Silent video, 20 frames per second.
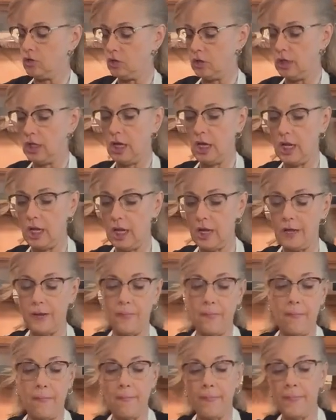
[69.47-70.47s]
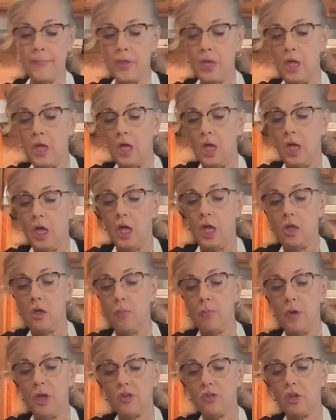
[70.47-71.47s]
you get it and you
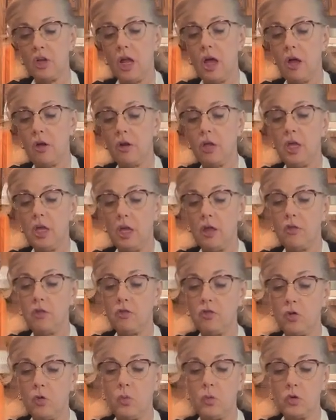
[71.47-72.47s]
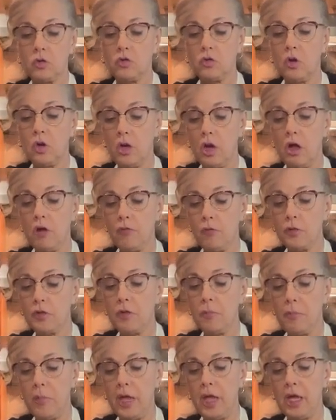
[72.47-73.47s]
mix it all together. So we'll start off with the
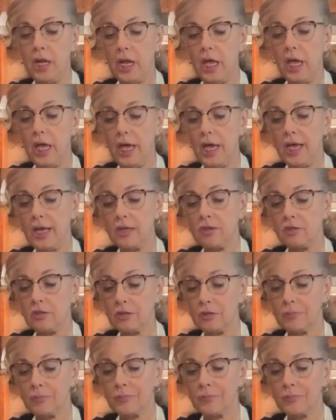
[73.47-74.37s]
mayonnaise.